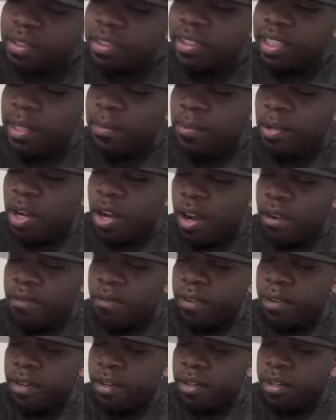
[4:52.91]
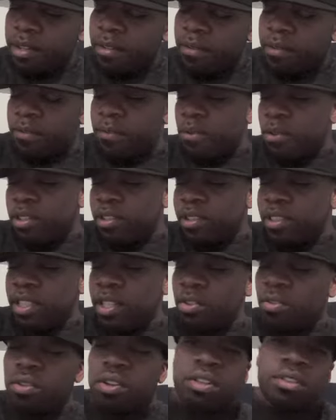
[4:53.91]
Deep Cover
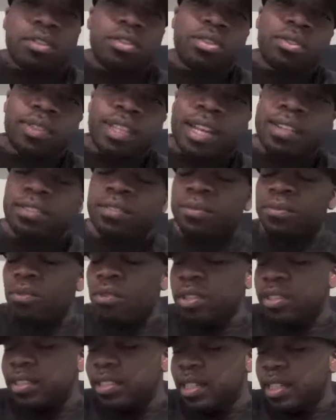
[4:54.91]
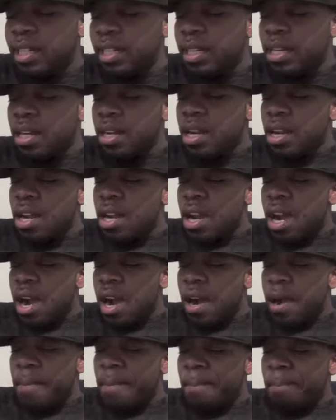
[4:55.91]
14 or 2014,
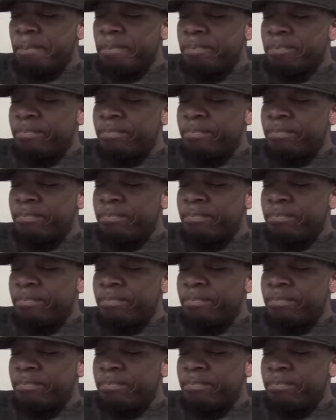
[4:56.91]
um,